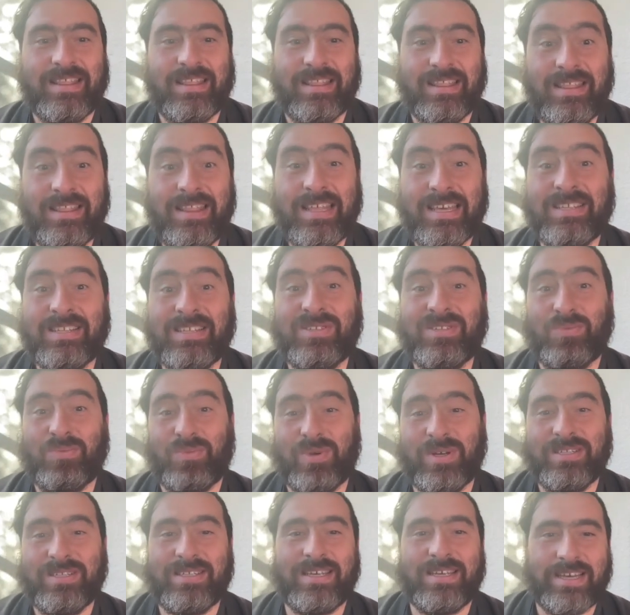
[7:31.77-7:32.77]
This
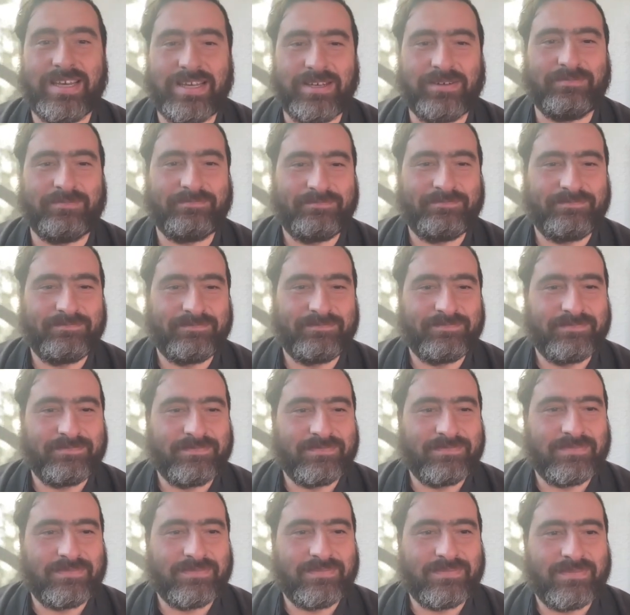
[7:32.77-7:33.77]
was it.
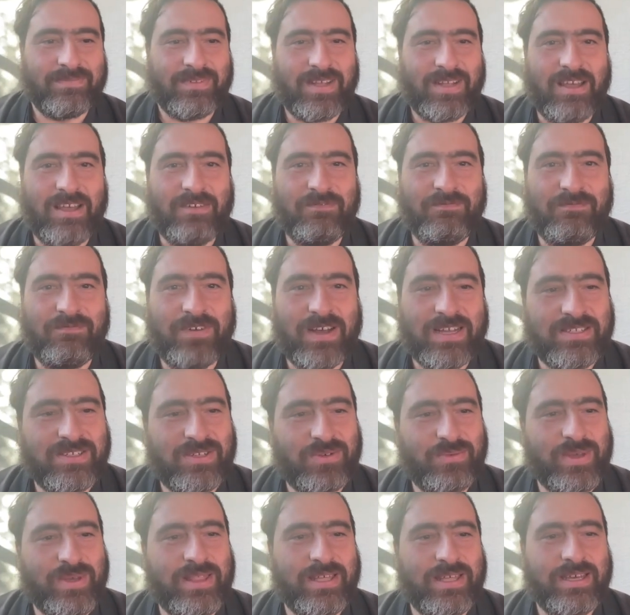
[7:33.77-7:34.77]
I
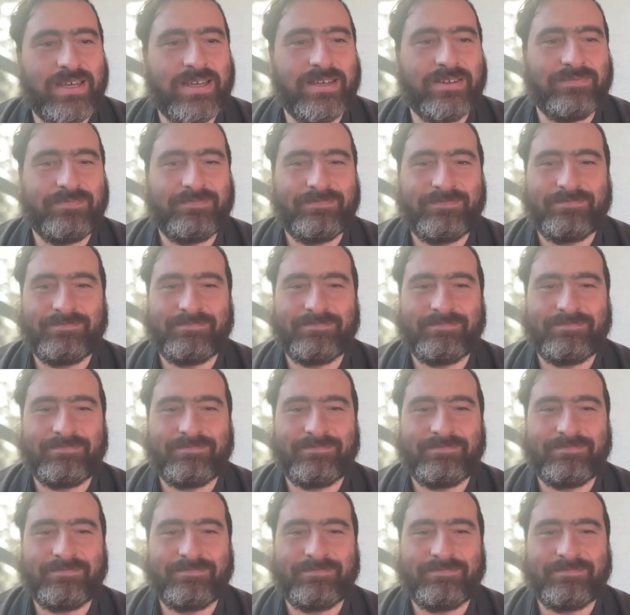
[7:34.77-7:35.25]
fussed with it.